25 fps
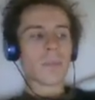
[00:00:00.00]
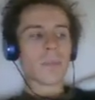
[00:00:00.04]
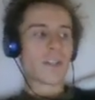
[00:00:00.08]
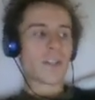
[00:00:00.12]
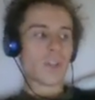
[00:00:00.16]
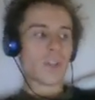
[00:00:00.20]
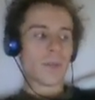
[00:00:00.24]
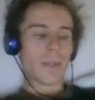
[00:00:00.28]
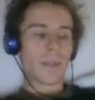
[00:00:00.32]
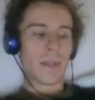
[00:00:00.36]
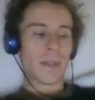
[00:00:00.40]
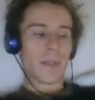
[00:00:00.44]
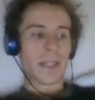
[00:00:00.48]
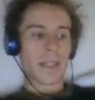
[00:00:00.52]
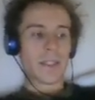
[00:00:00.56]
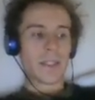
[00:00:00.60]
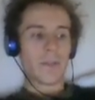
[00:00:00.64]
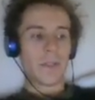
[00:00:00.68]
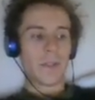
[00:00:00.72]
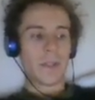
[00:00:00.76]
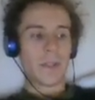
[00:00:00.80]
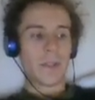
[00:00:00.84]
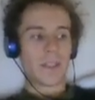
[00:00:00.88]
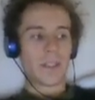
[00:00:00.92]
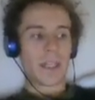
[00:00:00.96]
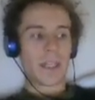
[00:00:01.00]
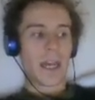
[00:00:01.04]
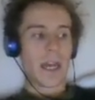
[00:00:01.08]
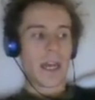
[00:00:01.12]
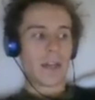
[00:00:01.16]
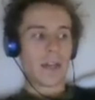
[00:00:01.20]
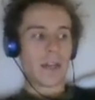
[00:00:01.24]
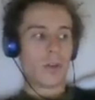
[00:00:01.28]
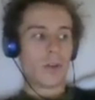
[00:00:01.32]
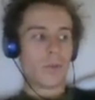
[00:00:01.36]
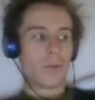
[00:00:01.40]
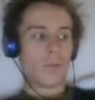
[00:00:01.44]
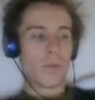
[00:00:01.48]
And so I'm saying that civilians
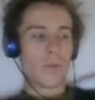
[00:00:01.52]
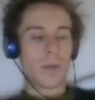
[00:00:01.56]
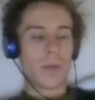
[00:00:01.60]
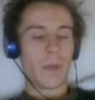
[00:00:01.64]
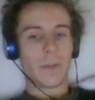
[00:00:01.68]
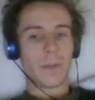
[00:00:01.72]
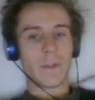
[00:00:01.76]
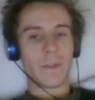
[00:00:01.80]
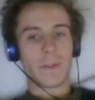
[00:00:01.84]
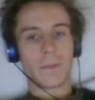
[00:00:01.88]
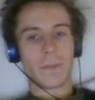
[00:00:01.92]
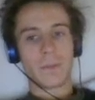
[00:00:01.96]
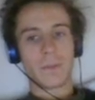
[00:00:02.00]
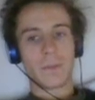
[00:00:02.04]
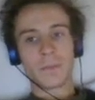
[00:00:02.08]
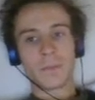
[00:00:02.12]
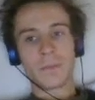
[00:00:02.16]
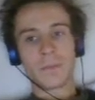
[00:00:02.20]
can own weapons,